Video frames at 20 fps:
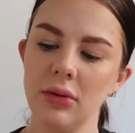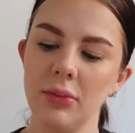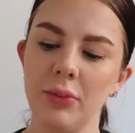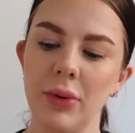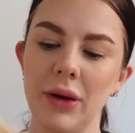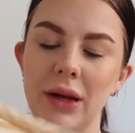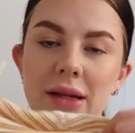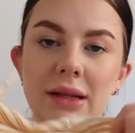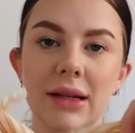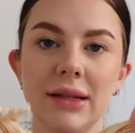
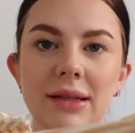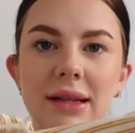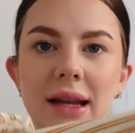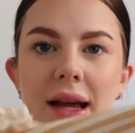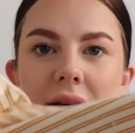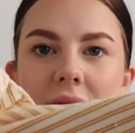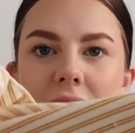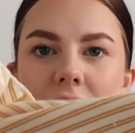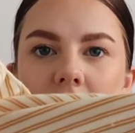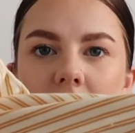But it doesn't
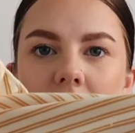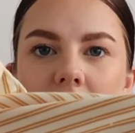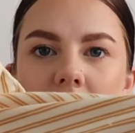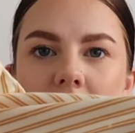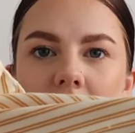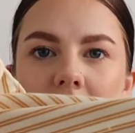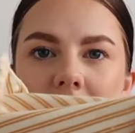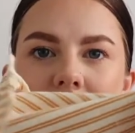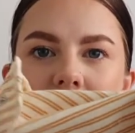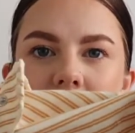have the
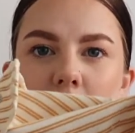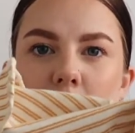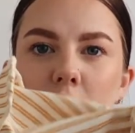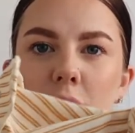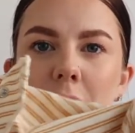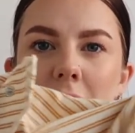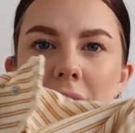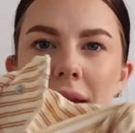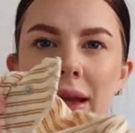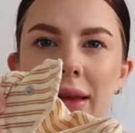like double
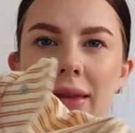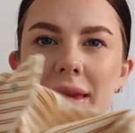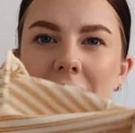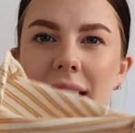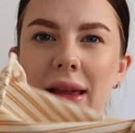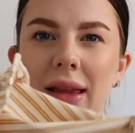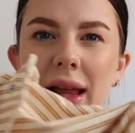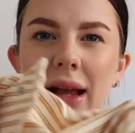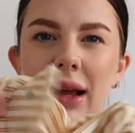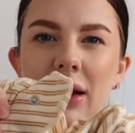belly
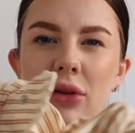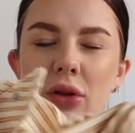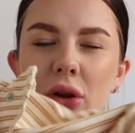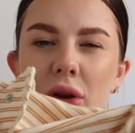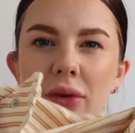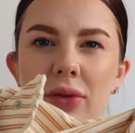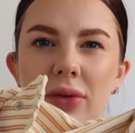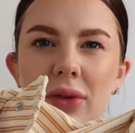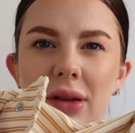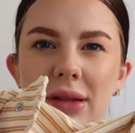thing like a lot
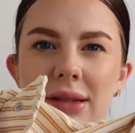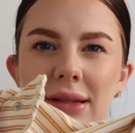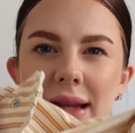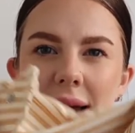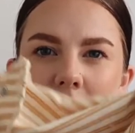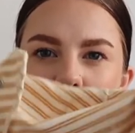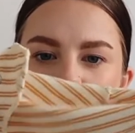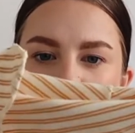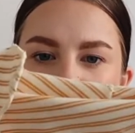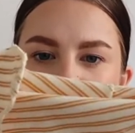of the
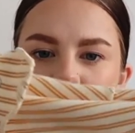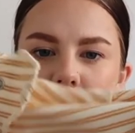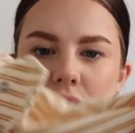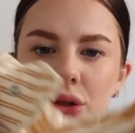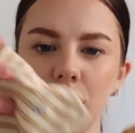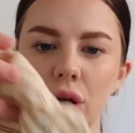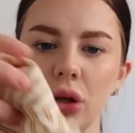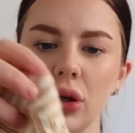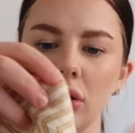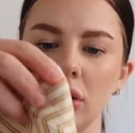snap ones
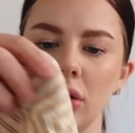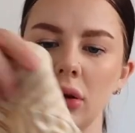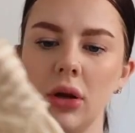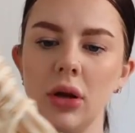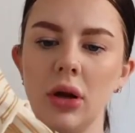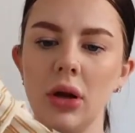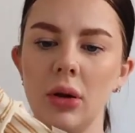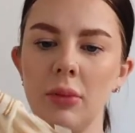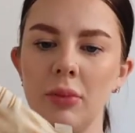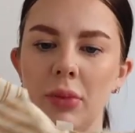do.
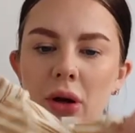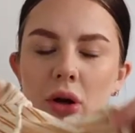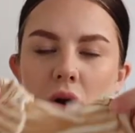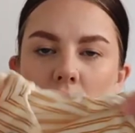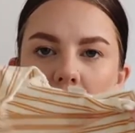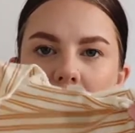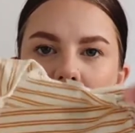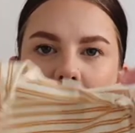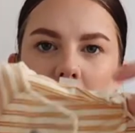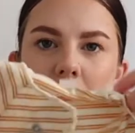But
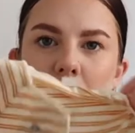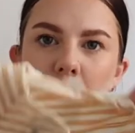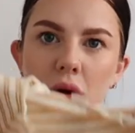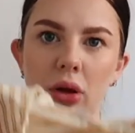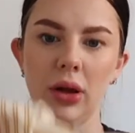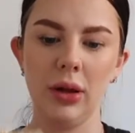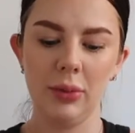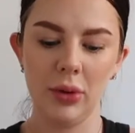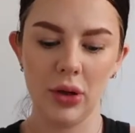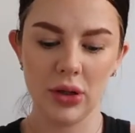got that
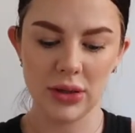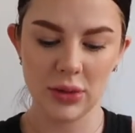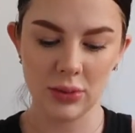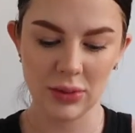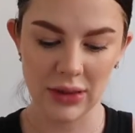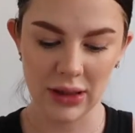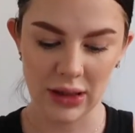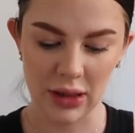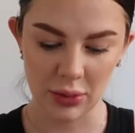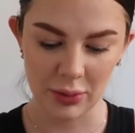purely because it
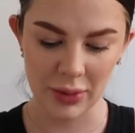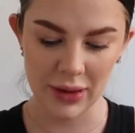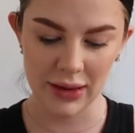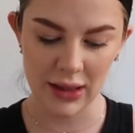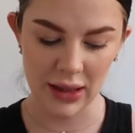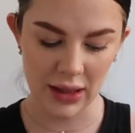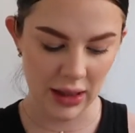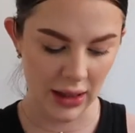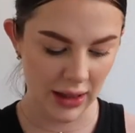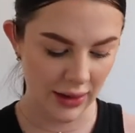was a little bit
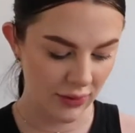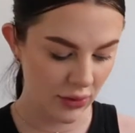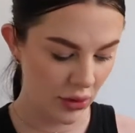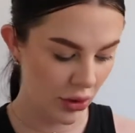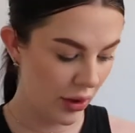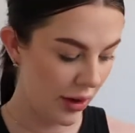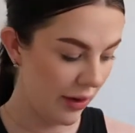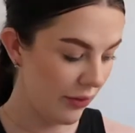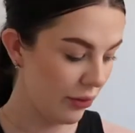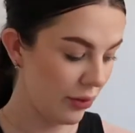thinner, even though
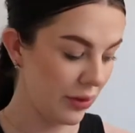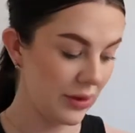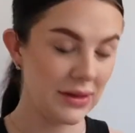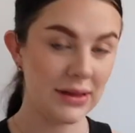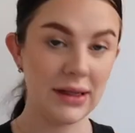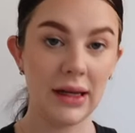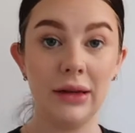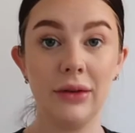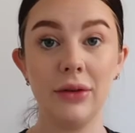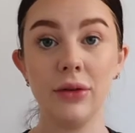everyone
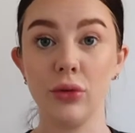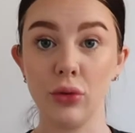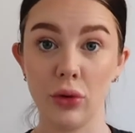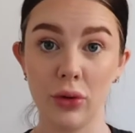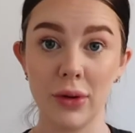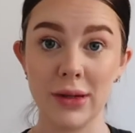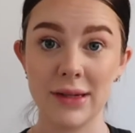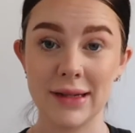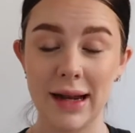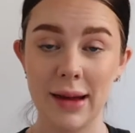said throw
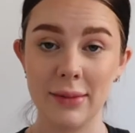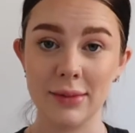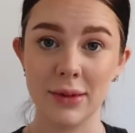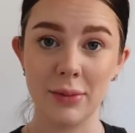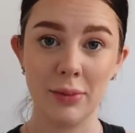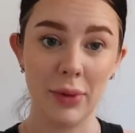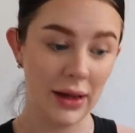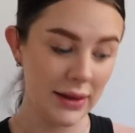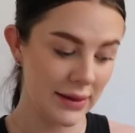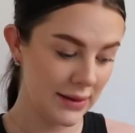the snaps
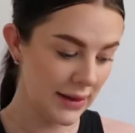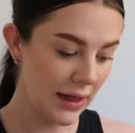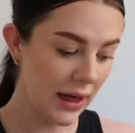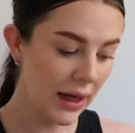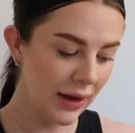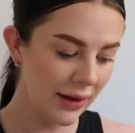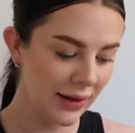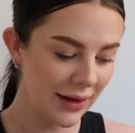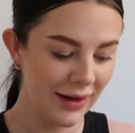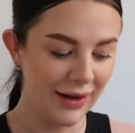and buttons
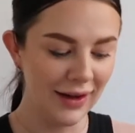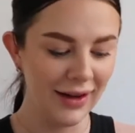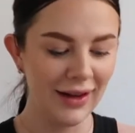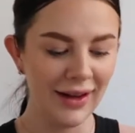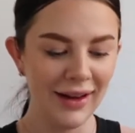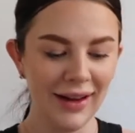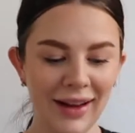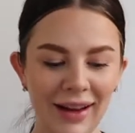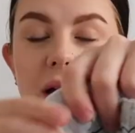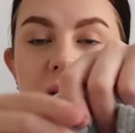out.
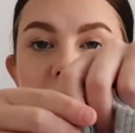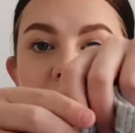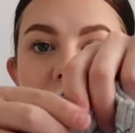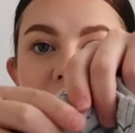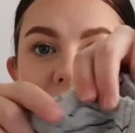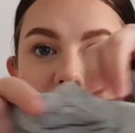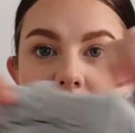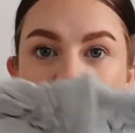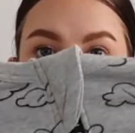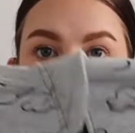
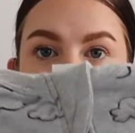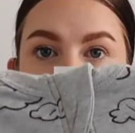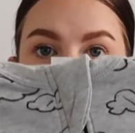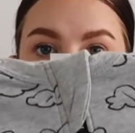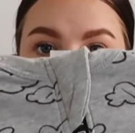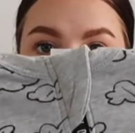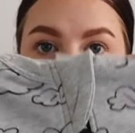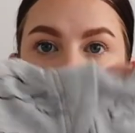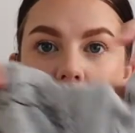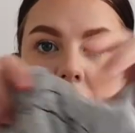Another
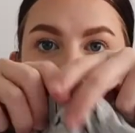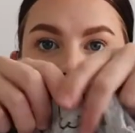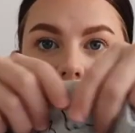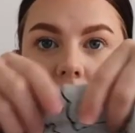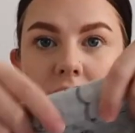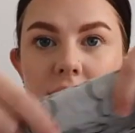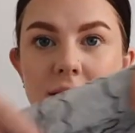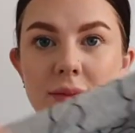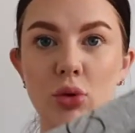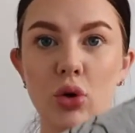zippy in
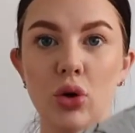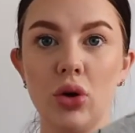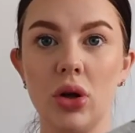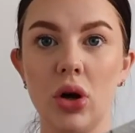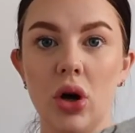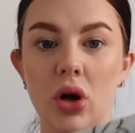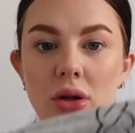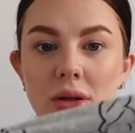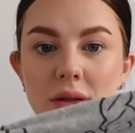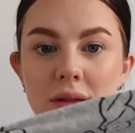the smooth
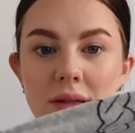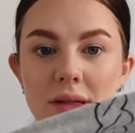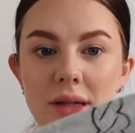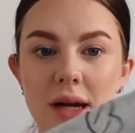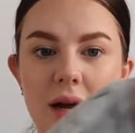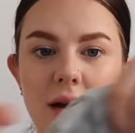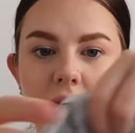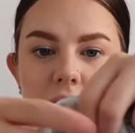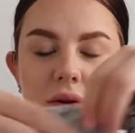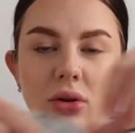cotton
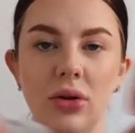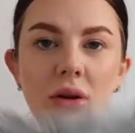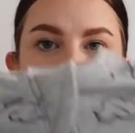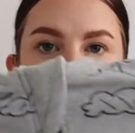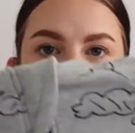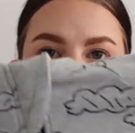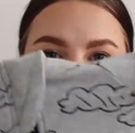style.